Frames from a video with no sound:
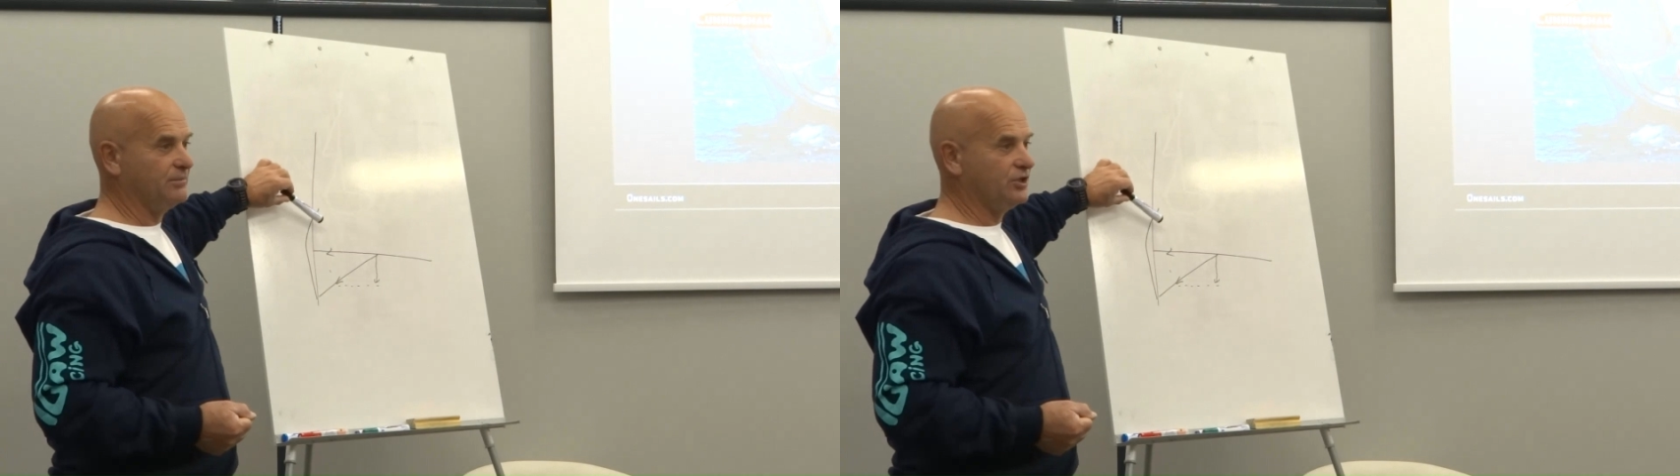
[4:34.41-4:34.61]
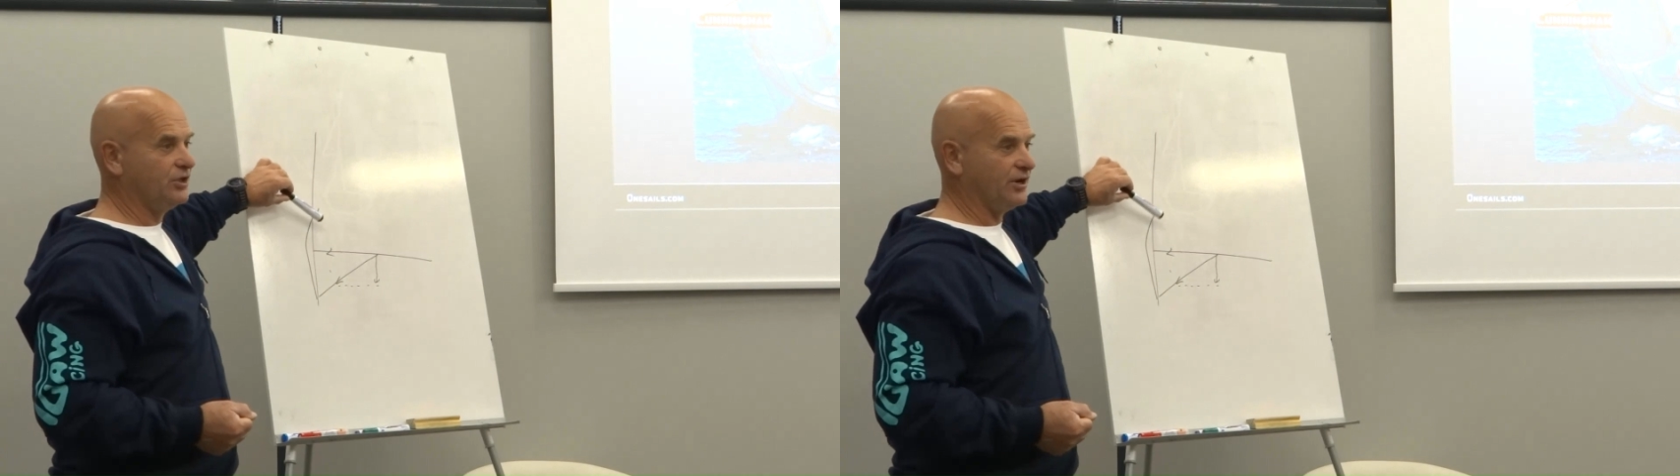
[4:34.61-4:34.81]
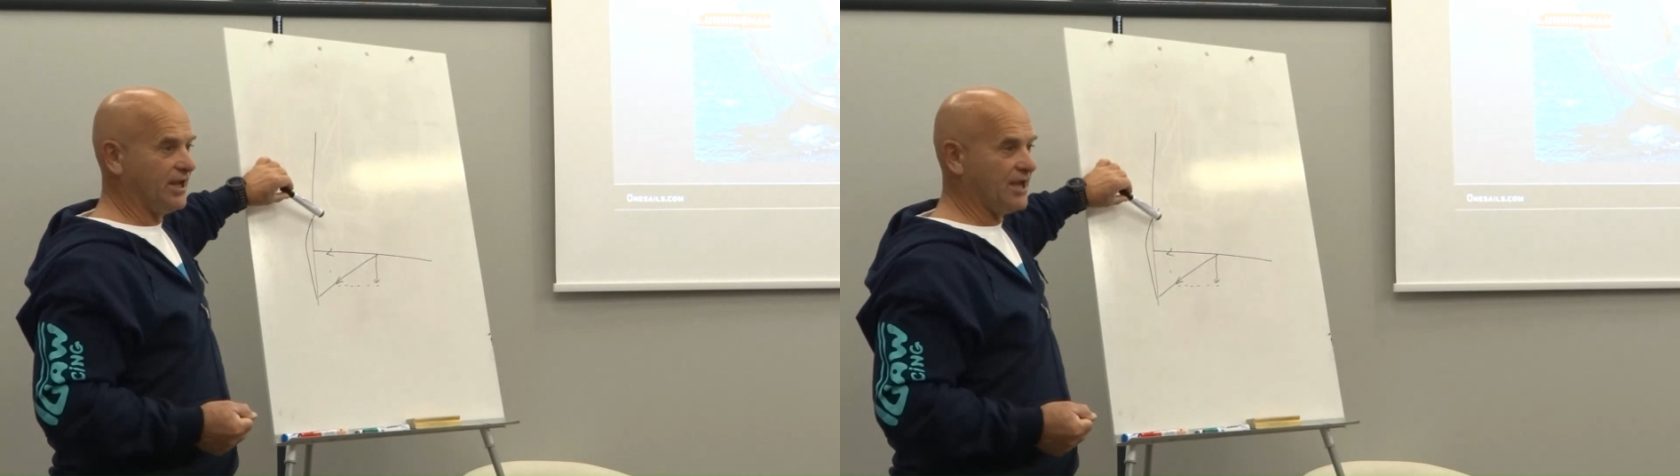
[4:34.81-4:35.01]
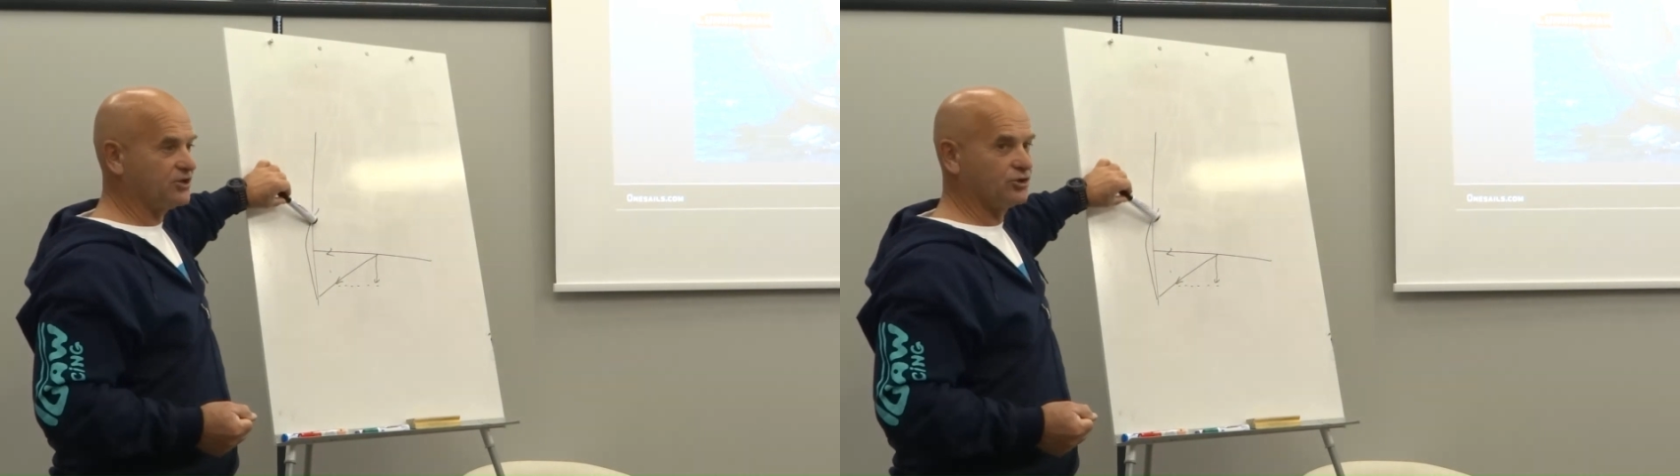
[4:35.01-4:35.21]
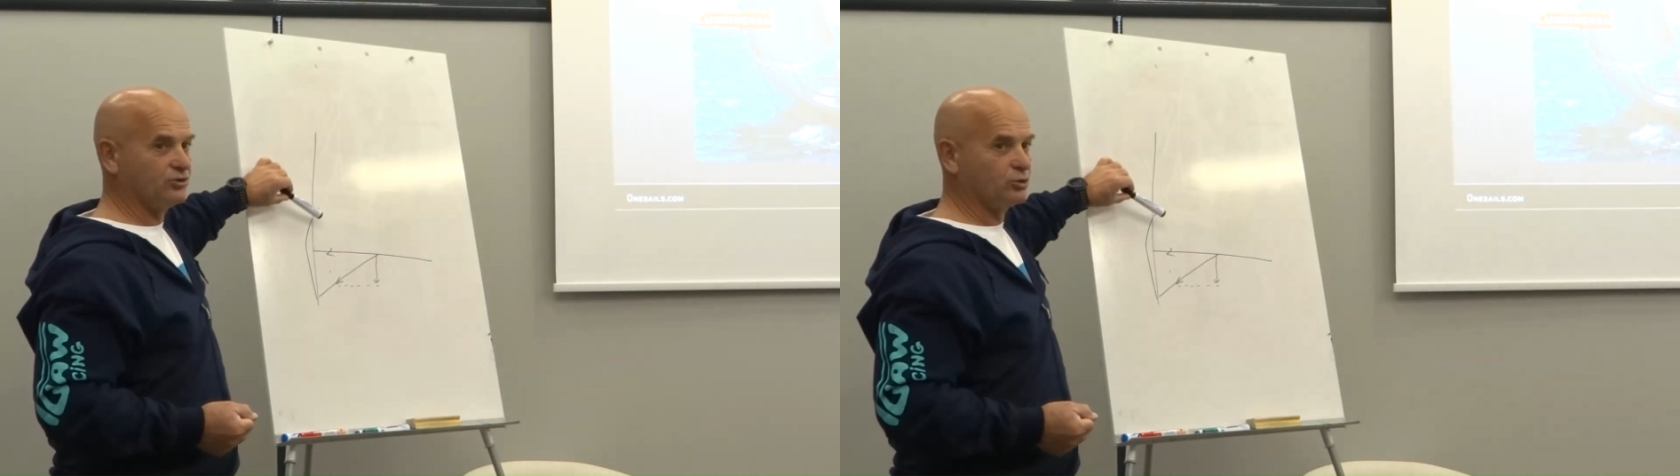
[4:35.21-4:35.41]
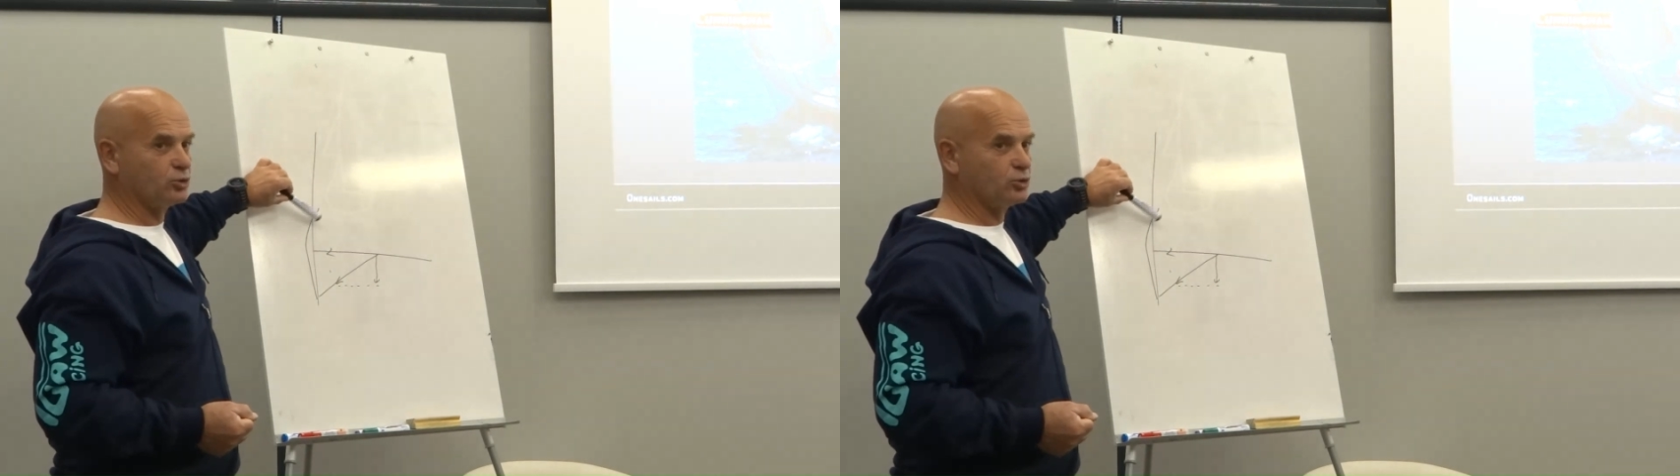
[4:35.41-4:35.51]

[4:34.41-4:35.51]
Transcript: be the reaction